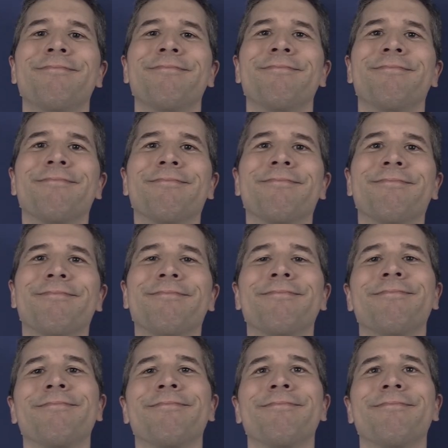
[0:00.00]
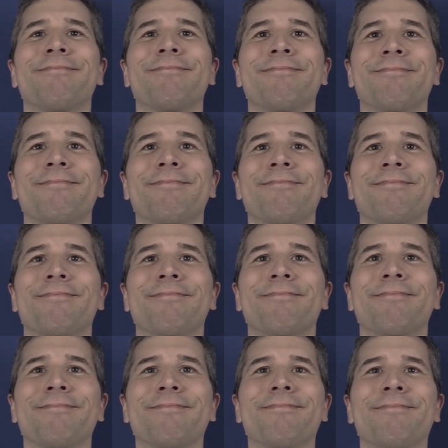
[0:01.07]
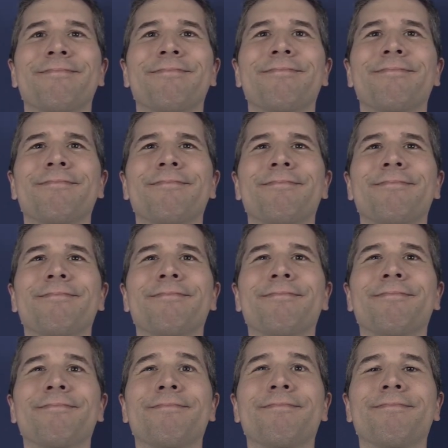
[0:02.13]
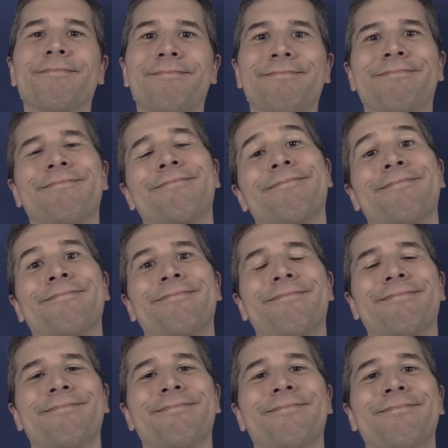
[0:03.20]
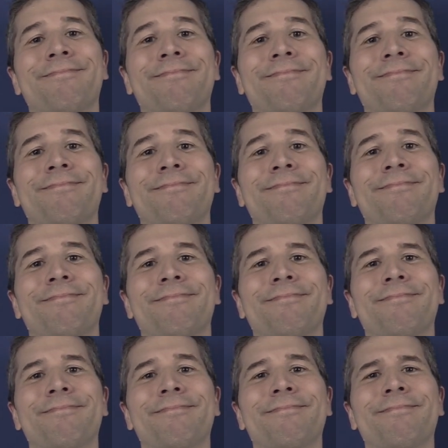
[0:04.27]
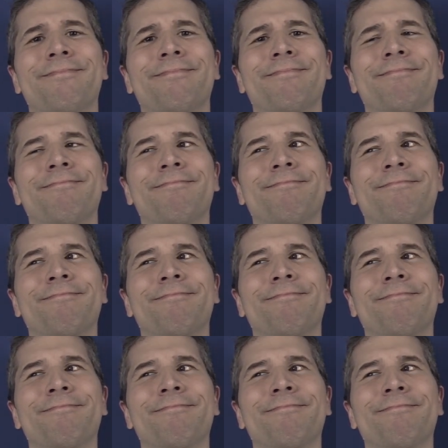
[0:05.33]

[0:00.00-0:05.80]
No one is speaking in this clip.